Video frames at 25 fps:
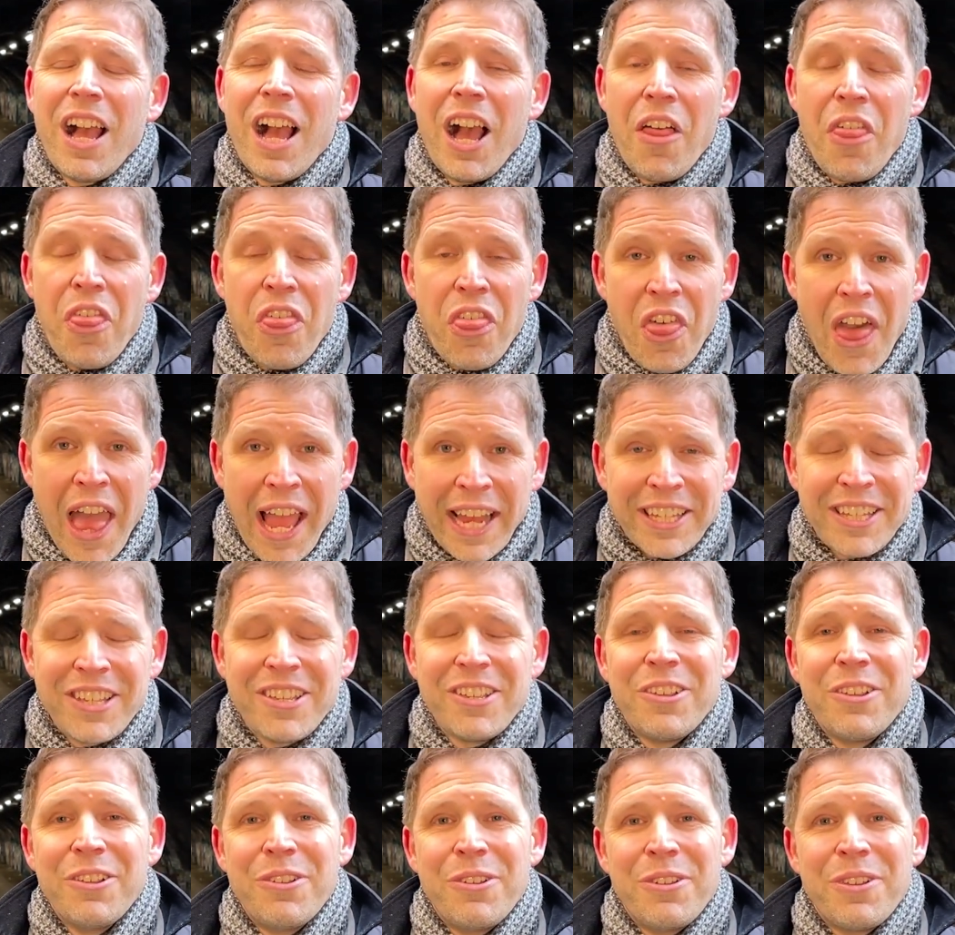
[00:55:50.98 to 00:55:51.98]
I
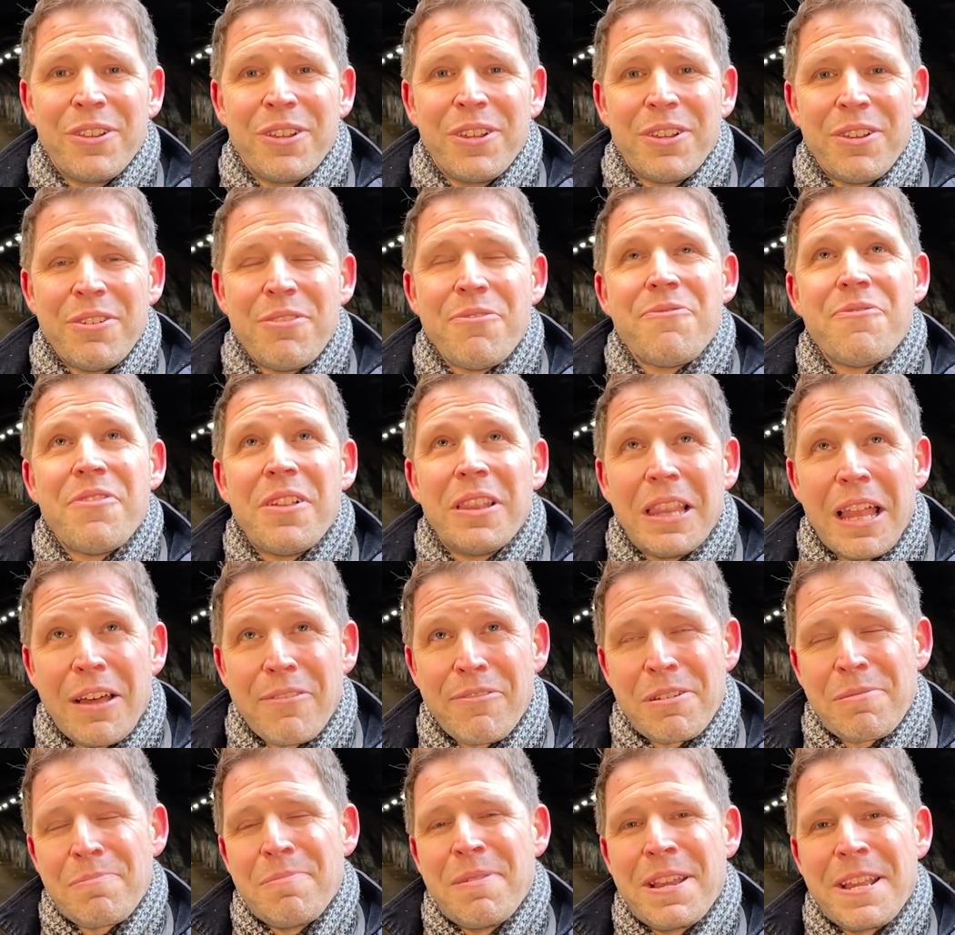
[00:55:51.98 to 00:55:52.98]
thank you for
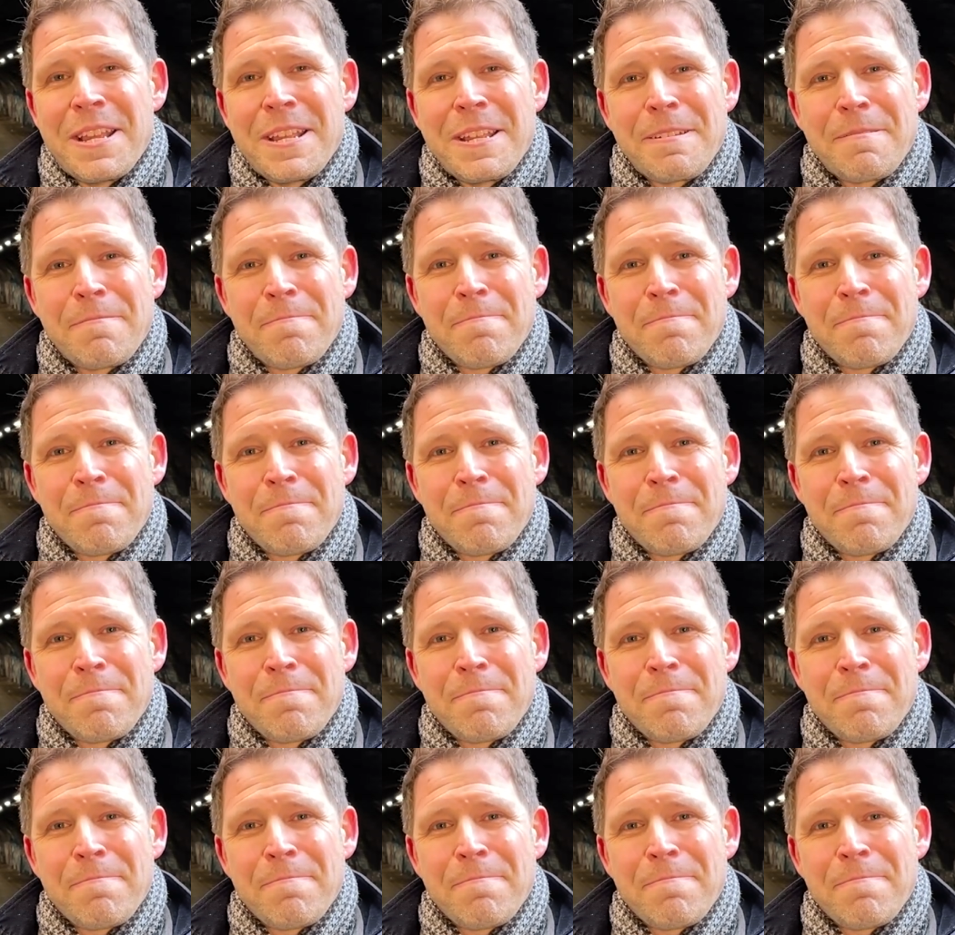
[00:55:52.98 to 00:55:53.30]
loving me.